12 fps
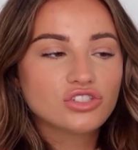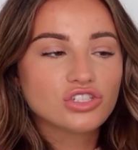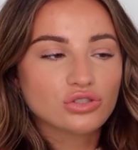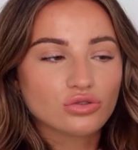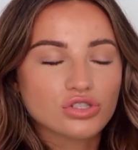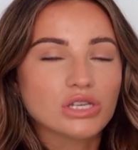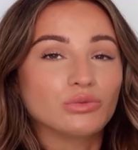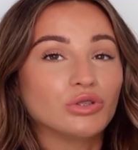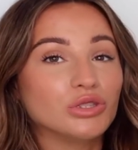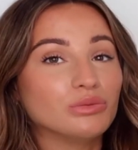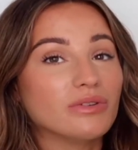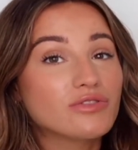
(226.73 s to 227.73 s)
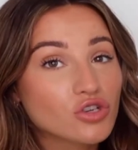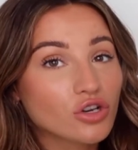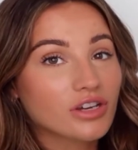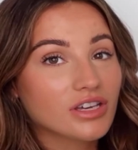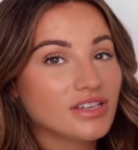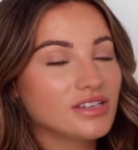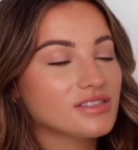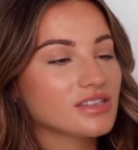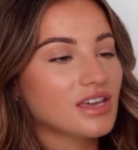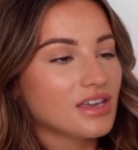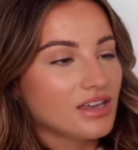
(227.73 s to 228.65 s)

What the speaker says: She's also worn them with joggers.